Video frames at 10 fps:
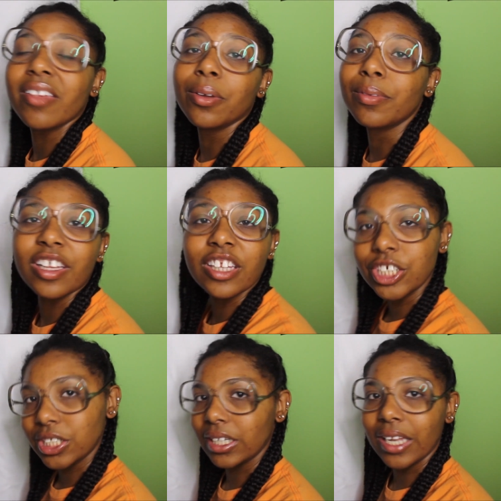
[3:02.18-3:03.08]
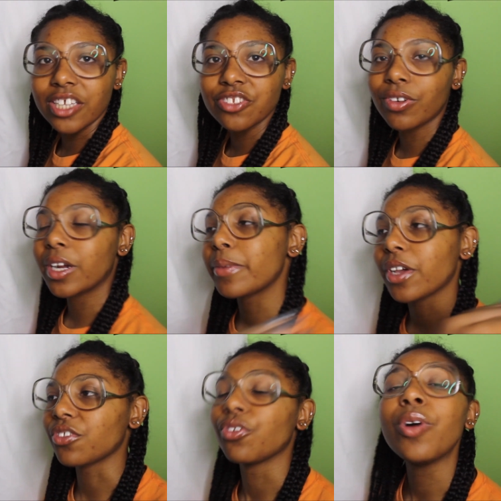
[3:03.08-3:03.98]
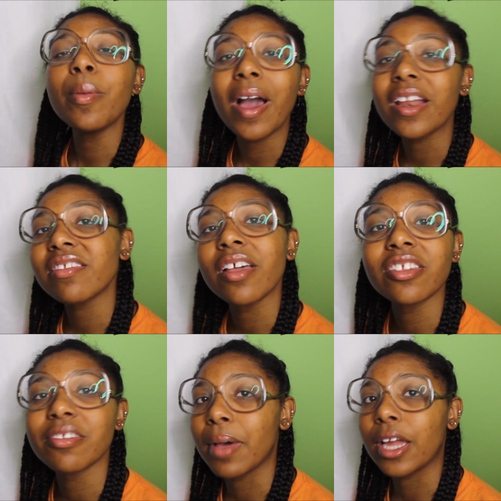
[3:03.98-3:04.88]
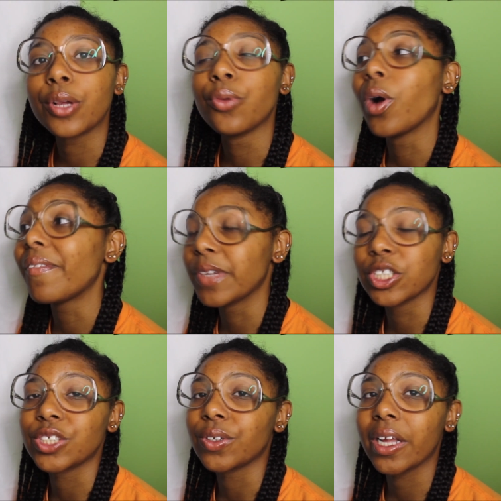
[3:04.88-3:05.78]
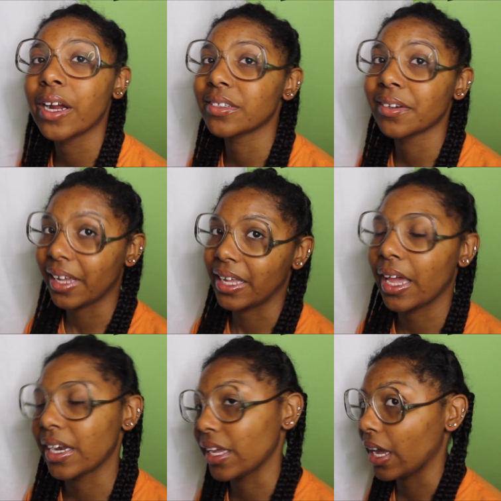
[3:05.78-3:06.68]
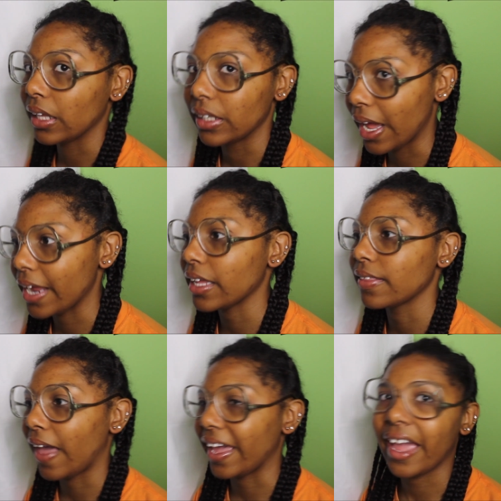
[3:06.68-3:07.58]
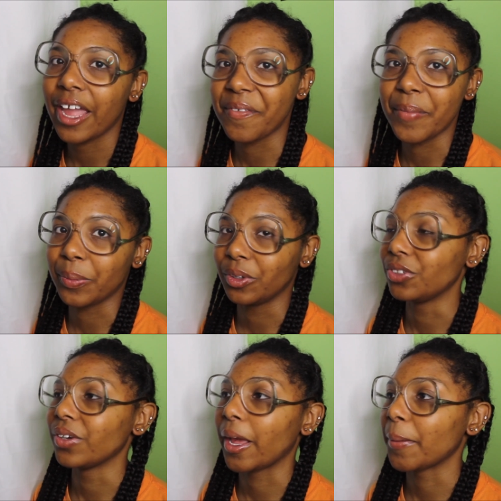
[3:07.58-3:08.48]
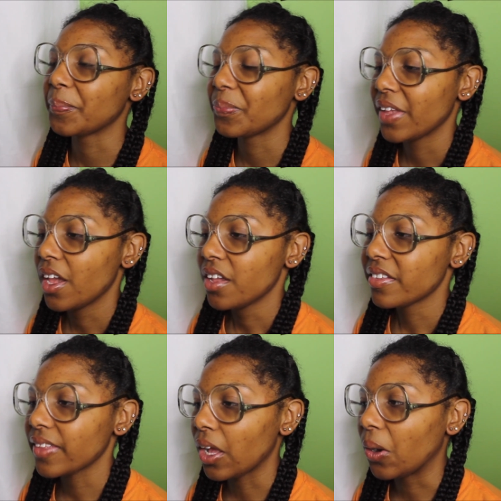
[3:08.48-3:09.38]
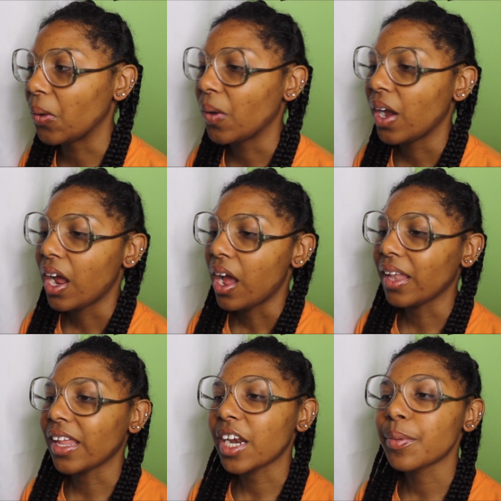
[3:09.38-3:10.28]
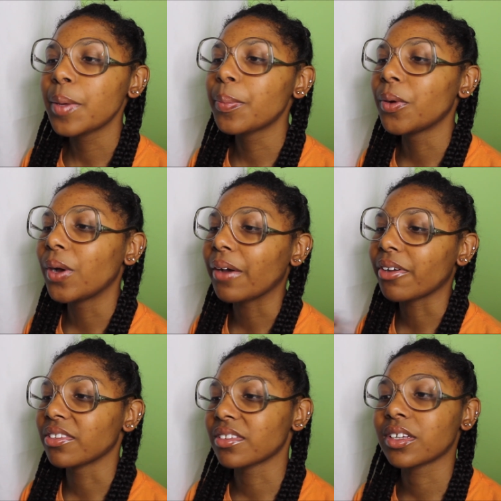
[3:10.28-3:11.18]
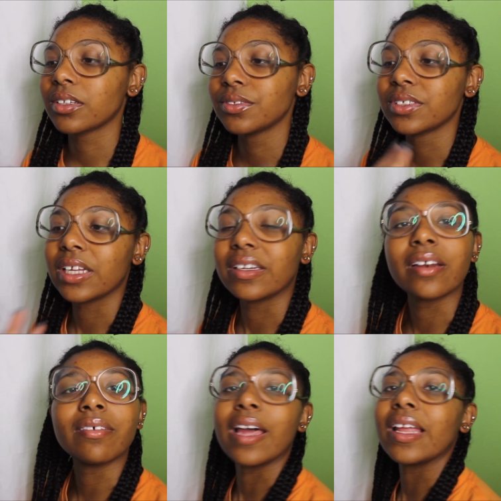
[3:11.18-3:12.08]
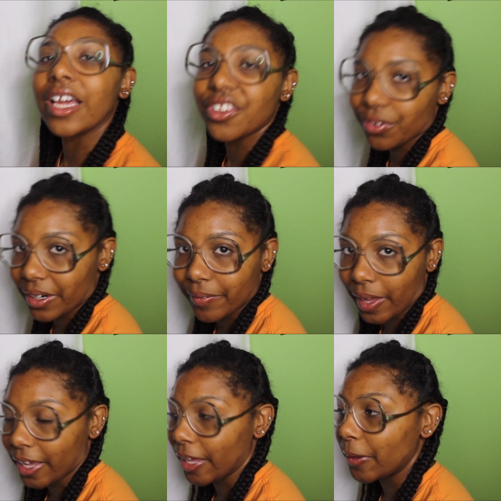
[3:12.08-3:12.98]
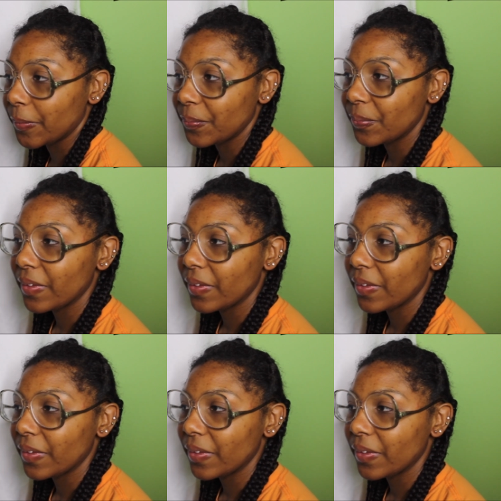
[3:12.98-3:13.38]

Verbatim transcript: tell them that they shouldn't like Tori because who am I to tell somebody what fictional character they can or can't like? I hate when people do that. So a lot of people have come to the conclusion that they do not like Tori Vega.